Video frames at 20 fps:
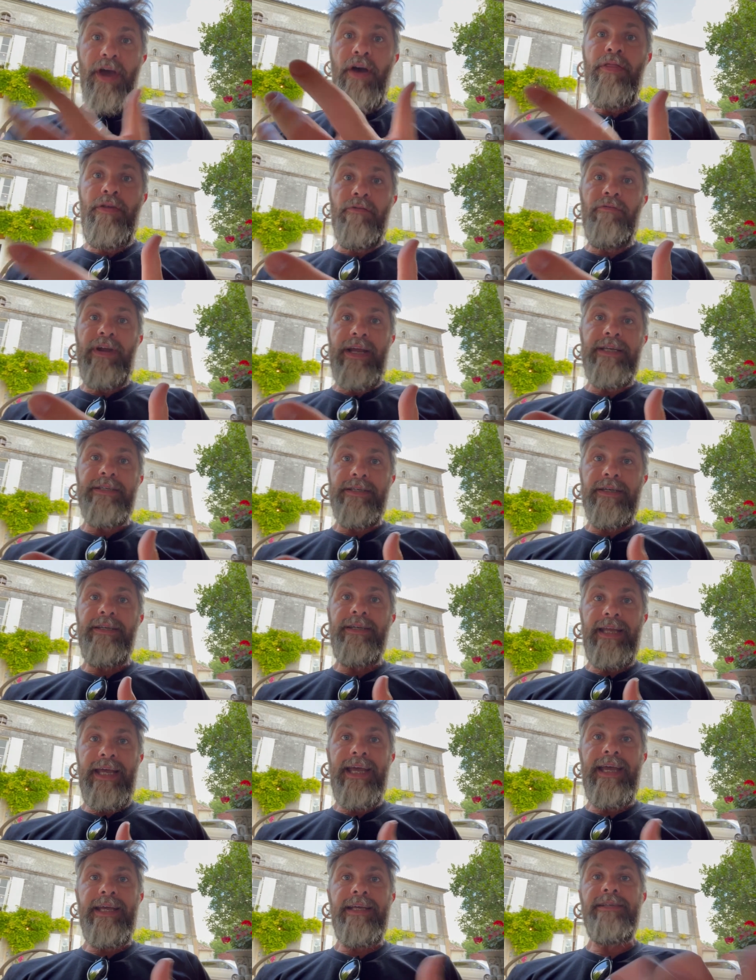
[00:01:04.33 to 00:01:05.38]
other reason
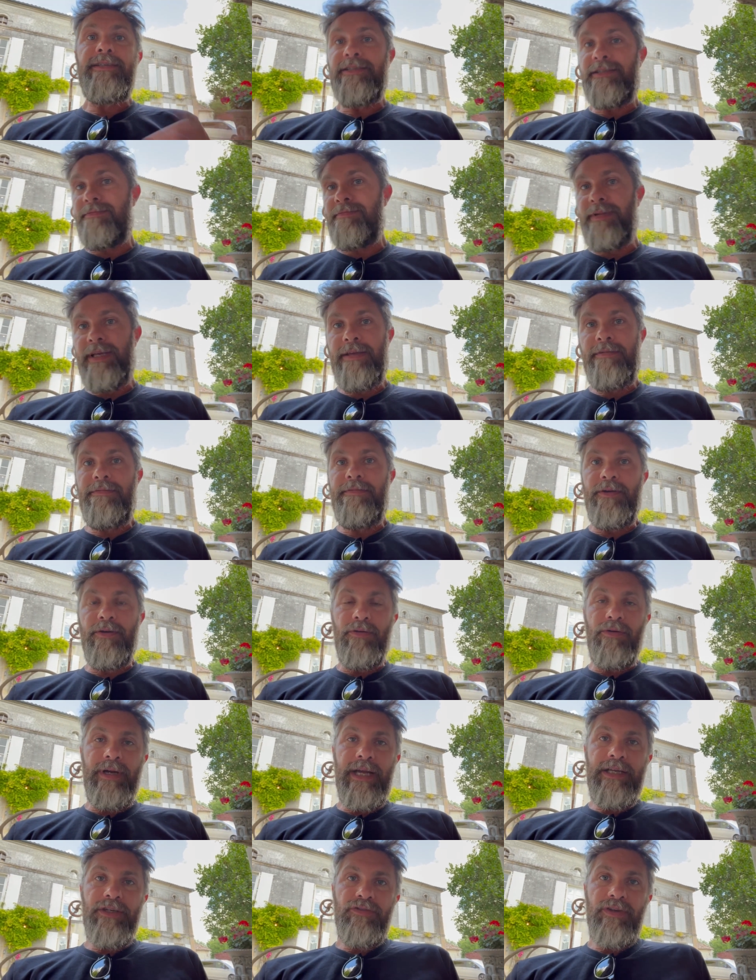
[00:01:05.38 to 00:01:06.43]
is if
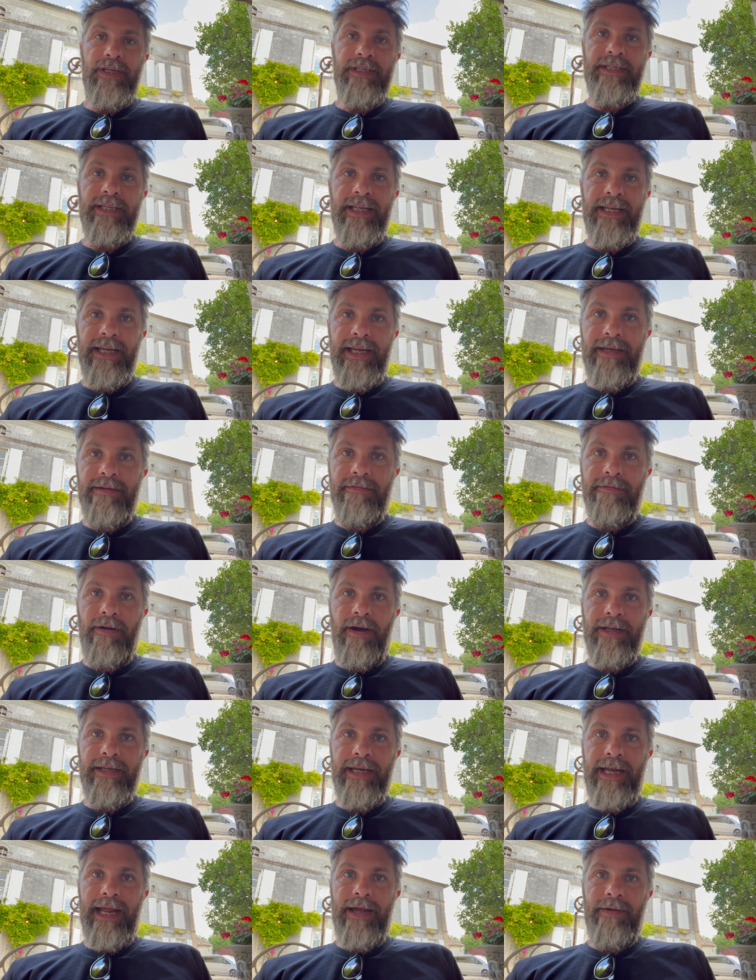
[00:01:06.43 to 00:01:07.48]
you're interested in
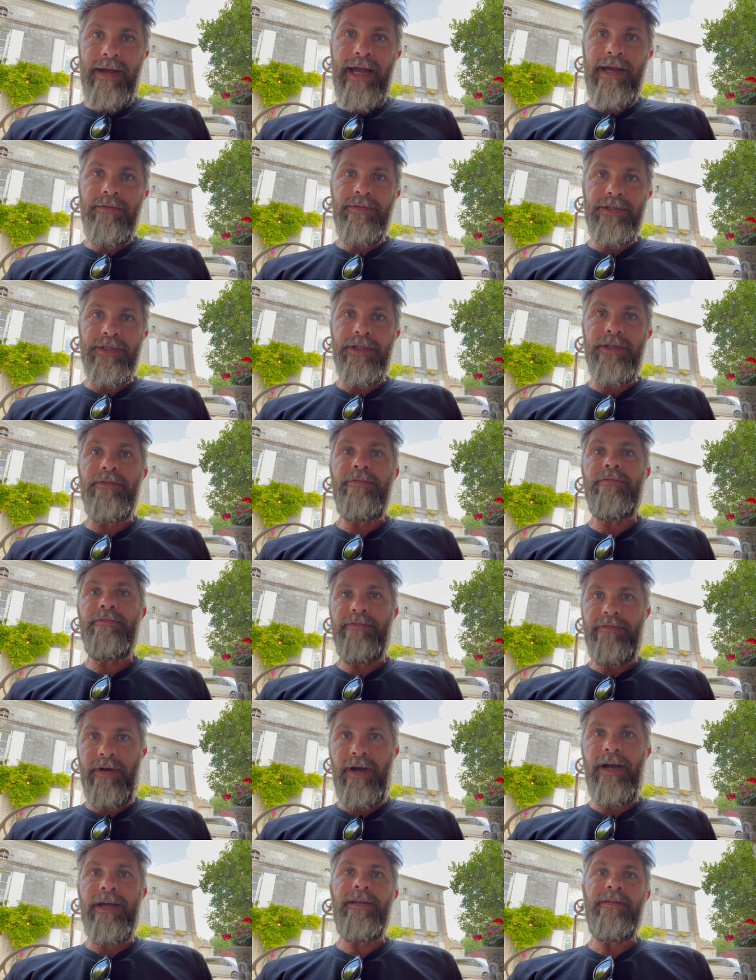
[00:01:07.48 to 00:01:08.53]
finding out how to
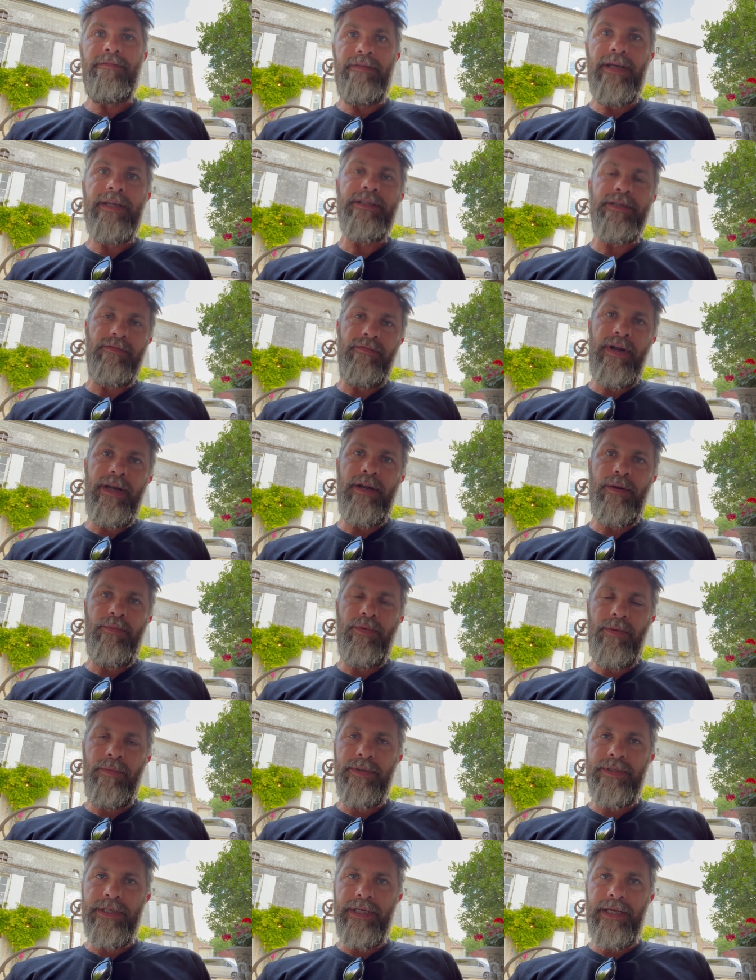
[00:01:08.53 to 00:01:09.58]
find, fix and rent a
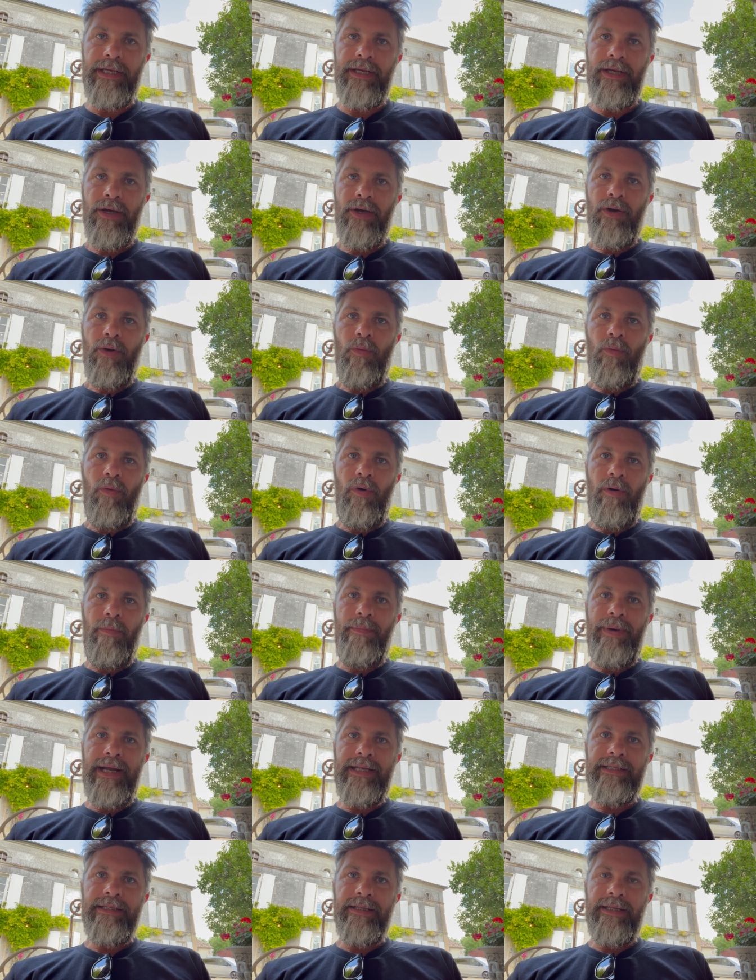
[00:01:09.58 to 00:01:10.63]
property, what
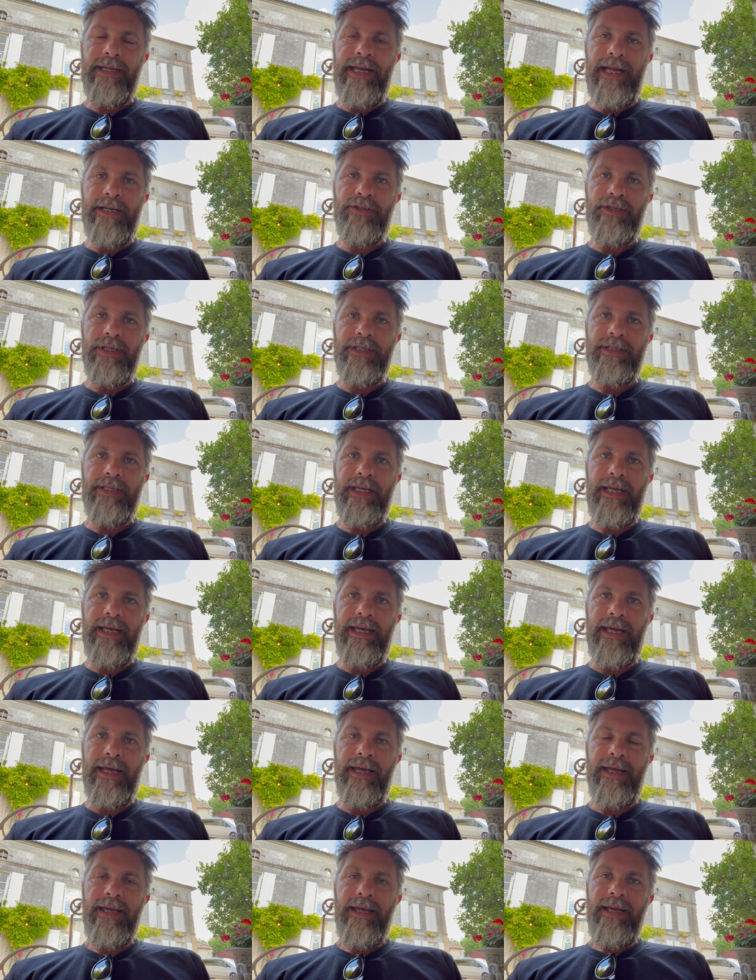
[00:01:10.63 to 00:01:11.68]
better than actually seeing
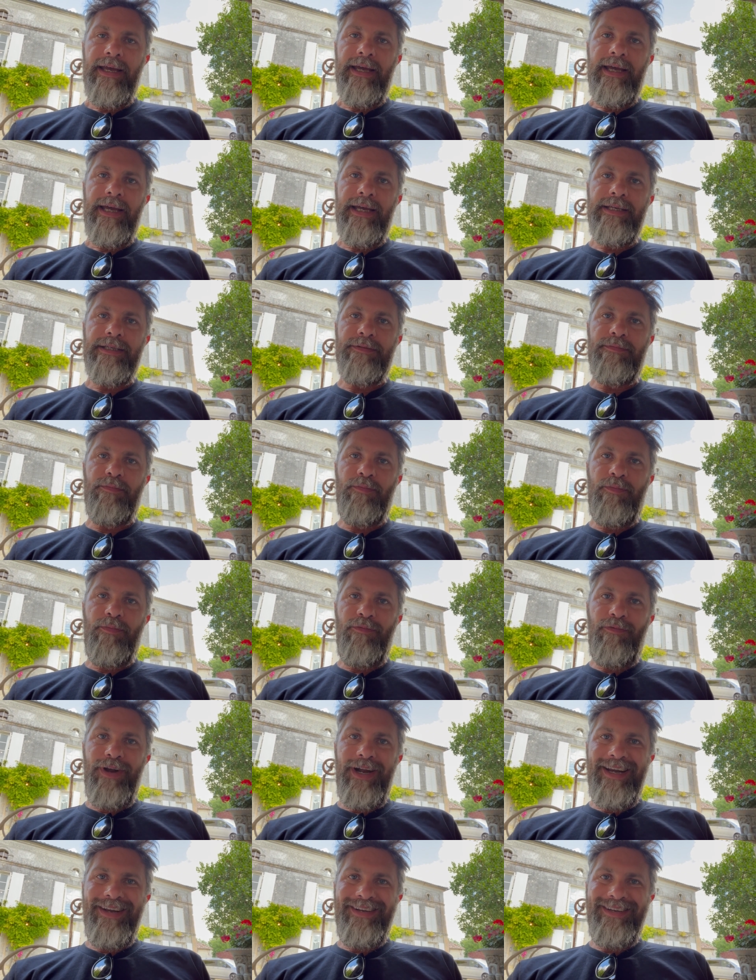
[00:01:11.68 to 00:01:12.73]
it? It's
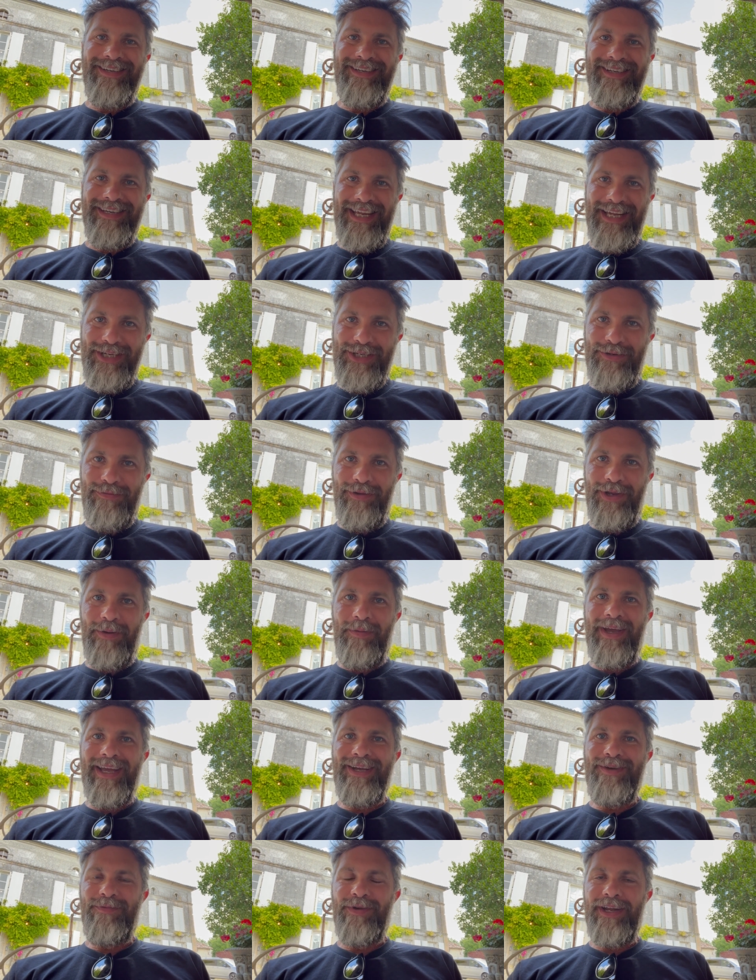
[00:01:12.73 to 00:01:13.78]
really niche
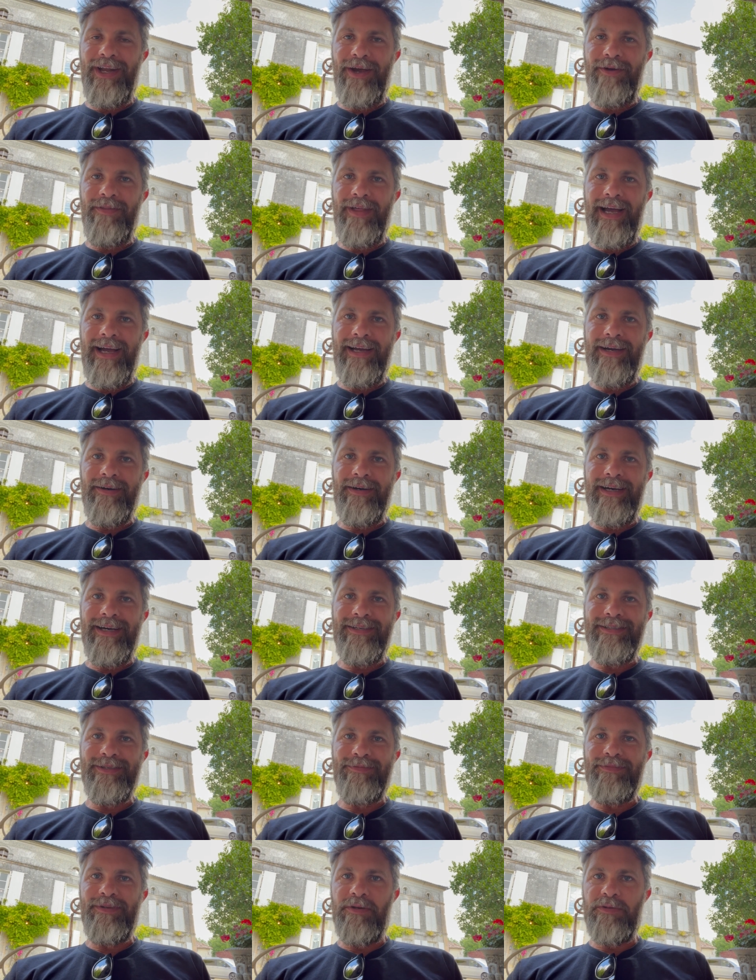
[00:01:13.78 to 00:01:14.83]
viewing, we know that.
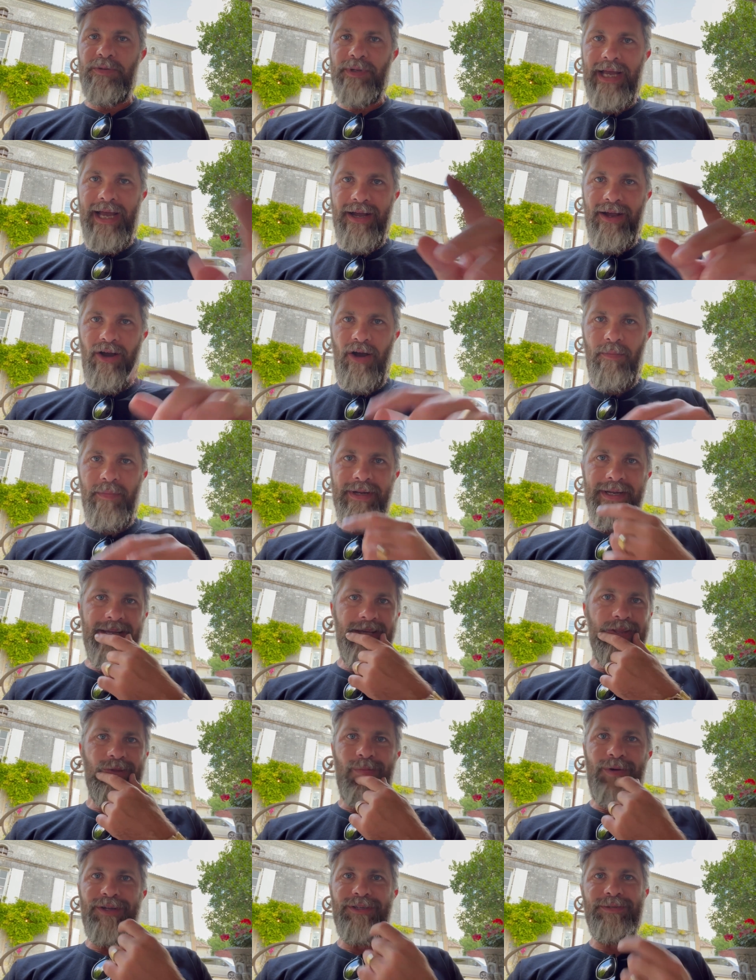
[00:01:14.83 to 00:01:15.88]
Sometimes we get a comment at
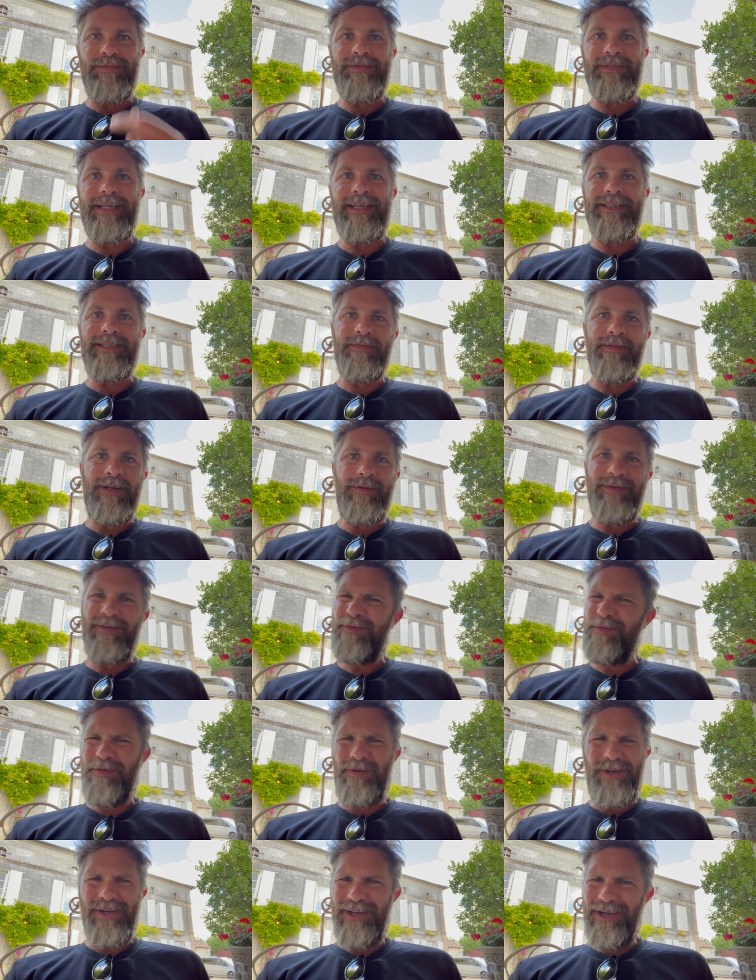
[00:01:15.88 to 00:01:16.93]
the bottom that says something like, well,
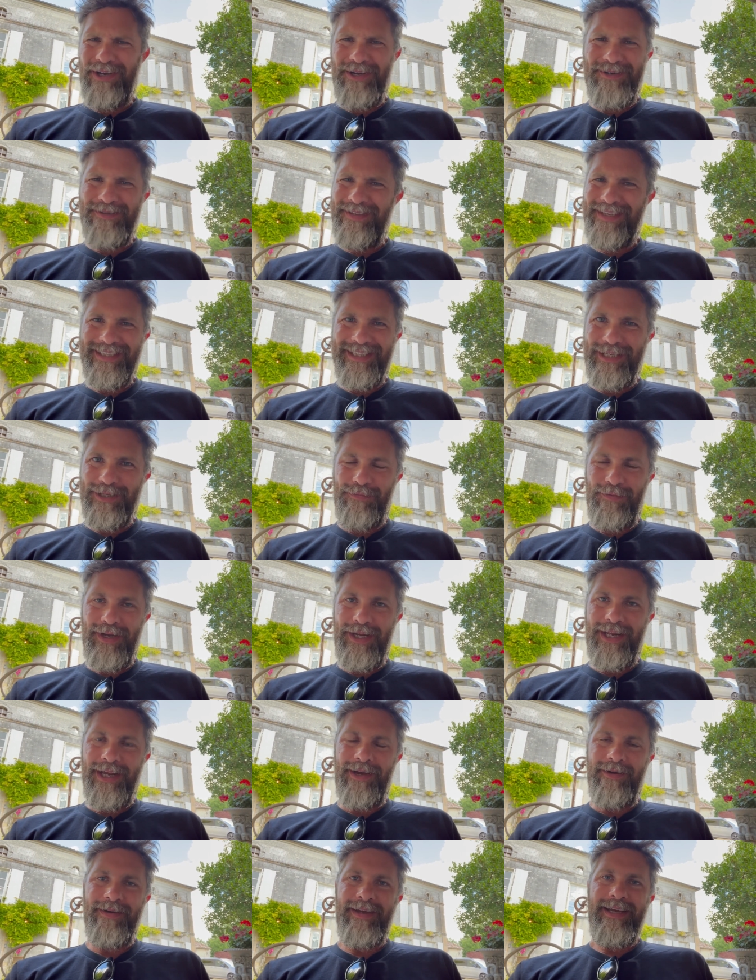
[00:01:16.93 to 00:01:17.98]
what on earth is this video?